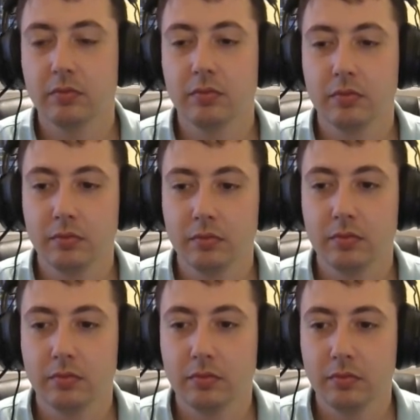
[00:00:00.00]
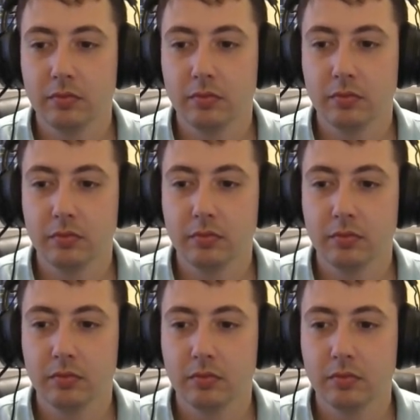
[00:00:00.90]

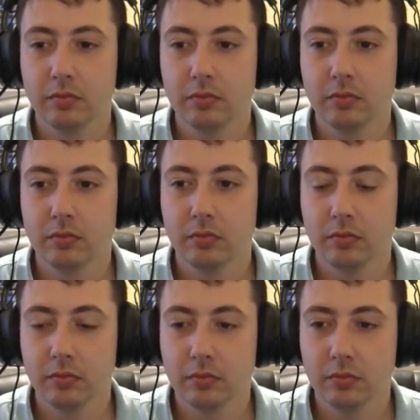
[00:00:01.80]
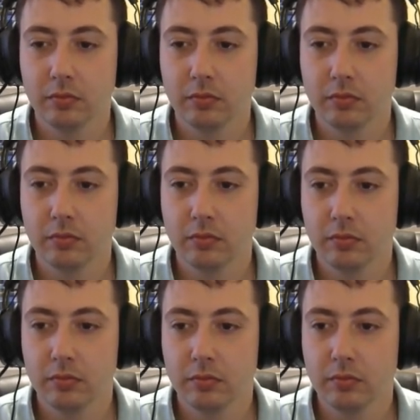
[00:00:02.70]

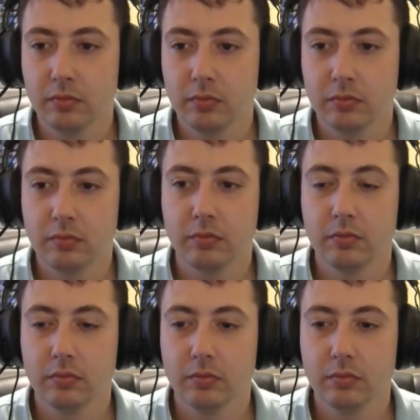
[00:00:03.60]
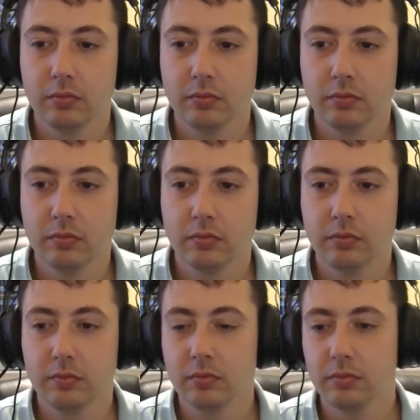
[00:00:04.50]

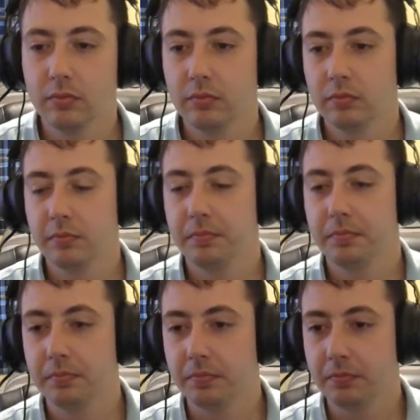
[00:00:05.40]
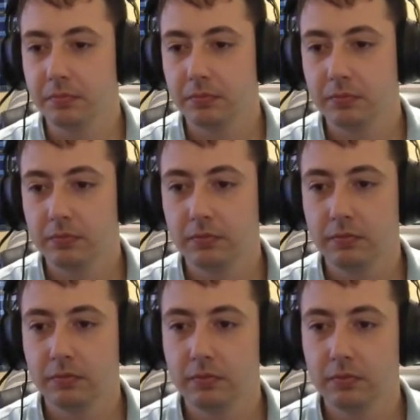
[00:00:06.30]

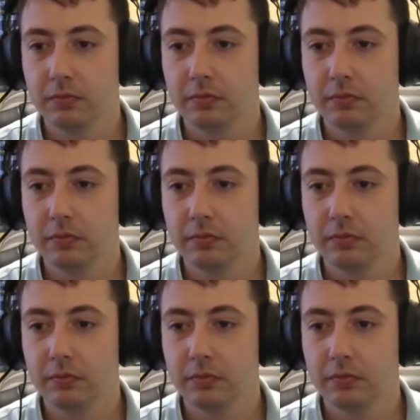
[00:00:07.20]
[no speech]